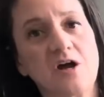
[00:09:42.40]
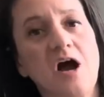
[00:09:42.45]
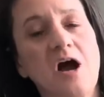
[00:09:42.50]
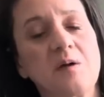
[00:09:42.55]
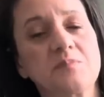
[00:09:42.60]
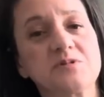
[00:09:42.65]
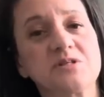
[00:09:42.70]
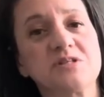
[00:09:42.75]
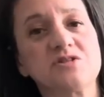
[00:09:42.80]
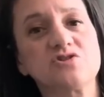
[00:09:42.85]

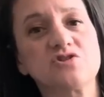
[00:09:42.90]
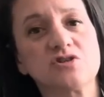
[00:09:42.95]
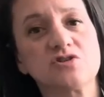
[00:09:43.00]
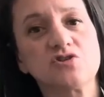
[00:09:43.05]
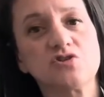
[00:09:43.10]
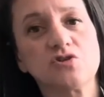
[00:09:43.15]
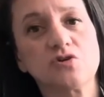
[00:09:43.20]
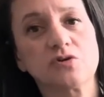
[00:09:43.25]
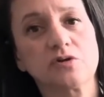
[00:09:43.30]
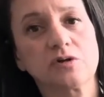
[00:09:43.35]
tops. It's
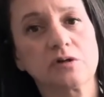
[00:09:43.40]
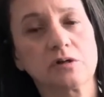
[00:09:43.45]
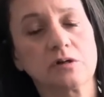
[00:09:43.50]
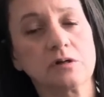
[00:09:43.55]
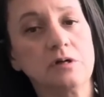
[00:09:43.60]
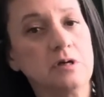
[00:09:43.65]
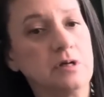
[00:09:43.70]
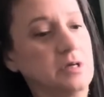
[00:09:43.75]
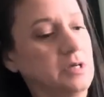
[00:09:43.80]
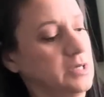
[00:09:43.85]
just
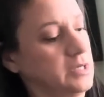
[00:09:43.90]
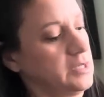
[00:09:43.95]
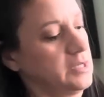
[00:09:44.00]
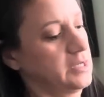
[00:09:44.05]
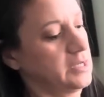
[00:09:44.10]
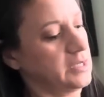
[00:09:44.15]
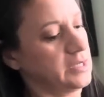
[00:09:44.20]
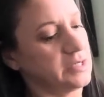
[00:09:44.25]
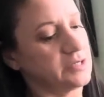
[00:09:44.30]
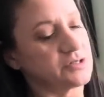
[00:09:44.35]

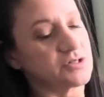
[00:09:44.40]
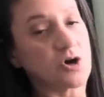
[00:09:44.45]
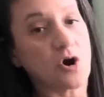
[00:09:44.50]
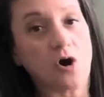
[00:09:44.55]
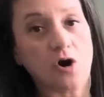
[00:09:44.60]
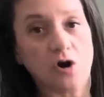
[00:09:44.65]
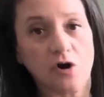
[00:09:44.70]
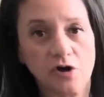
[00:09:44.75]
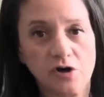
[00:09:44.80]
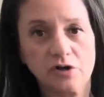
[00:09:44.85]
it's
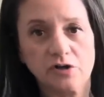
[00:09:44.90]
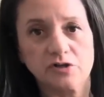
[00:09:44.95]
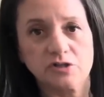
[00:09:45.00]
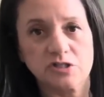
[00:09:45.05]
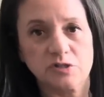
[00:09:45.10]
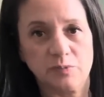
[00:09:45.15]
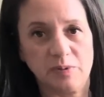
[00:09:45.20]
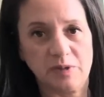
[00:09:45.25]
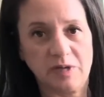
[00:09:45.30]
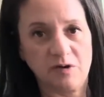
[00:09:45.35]
harder
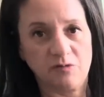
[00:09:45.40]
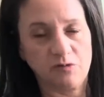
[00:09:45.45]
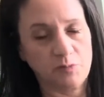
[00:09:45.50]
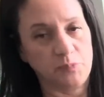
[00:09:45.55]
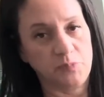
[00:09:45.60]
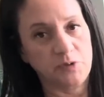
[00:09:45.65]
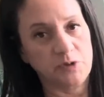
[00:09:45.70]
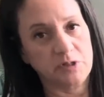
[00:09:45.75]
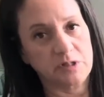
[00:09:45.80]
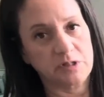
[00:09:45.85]
to be able to
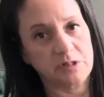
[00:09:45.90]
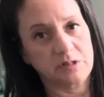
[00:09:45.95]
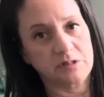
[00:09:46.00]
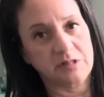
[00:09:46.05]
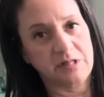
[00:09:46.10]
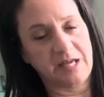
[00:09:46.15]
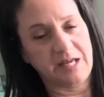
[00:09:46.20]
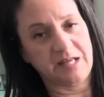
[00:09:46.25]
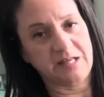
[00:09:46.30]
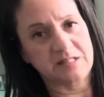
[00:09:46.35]
put
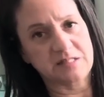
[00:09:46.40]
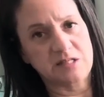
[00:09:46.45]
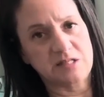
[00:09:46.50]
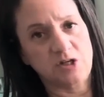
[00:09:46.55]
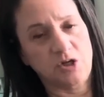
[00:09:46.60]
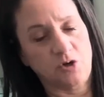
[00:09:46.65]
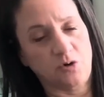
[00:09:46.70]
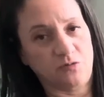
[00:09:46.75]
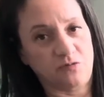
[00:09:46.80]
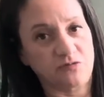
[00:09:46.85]
things,
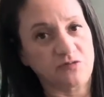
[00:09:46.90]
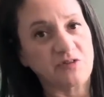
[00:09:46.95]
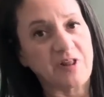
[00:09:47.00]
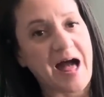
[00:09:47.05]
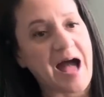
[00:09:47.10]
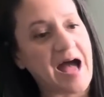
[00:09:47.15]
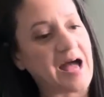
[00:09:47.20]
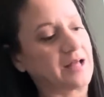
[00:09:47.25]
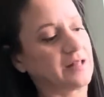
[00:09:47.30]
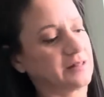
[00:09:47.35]

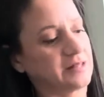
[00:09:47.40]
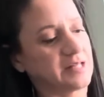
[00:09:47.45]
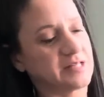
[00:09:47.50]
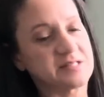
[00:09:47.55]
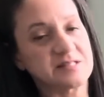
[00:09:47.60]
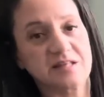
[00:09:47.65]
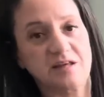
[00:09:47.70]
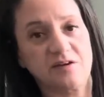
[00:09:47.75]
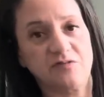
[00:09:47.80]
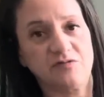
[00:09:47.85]
flat
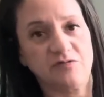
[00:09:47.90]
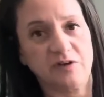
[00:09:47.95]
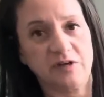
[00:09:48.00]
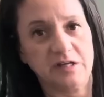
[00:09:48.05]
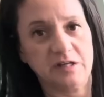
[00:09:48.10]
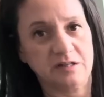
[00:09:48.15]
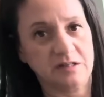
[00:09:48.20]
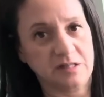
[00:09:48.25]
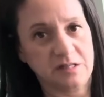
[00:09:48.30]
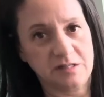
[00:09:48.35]
unless they fit
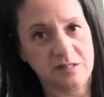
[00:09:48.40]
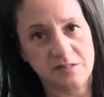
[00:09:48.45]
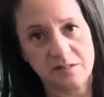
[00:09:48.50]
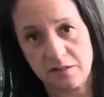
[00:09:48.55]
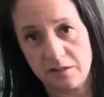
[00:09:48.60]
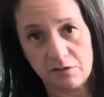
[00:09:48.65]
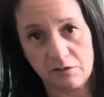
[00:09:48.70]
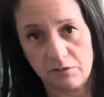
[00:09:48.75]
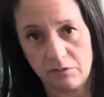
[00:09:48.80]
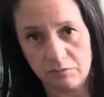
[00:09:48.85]
in these
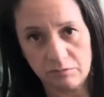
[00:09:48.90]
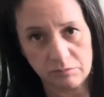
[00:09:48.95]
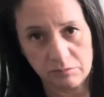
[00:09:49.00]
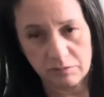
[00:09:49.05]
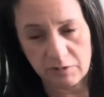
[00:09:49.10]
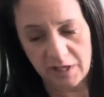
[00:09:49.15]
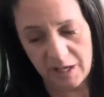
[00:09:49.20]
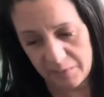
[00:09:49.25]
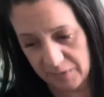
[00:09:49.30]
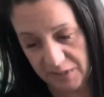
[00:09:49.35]
little
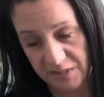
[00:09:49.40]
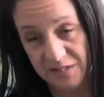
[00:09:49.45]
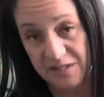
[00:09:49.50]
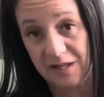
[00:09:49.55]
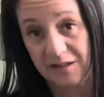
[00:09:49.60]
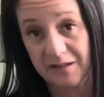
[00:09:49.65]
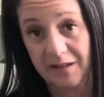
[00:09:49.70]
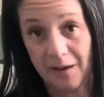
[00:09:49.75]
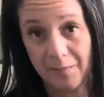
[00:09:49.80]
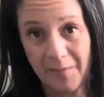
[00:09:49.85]
cubbies,
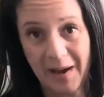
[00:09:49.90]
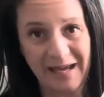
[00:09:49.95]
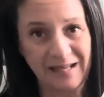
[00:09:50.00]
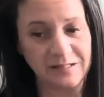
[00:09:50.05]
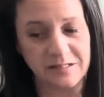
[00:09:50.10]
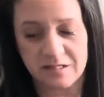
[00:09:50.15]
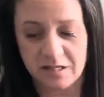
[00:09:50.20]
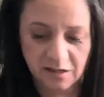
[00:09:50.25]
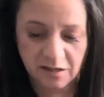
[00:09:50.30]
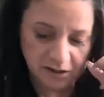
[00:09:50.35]
and they
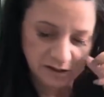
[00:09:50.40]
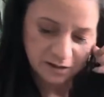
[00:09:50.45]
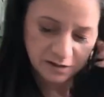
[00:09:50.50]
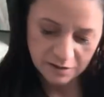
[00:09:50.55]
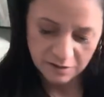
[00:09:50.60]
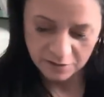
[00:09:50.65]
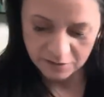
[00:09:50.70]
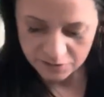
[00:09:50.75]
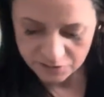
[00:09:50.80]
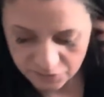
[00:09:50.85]
might.
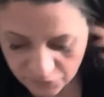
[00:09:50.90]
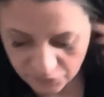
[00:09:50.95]
So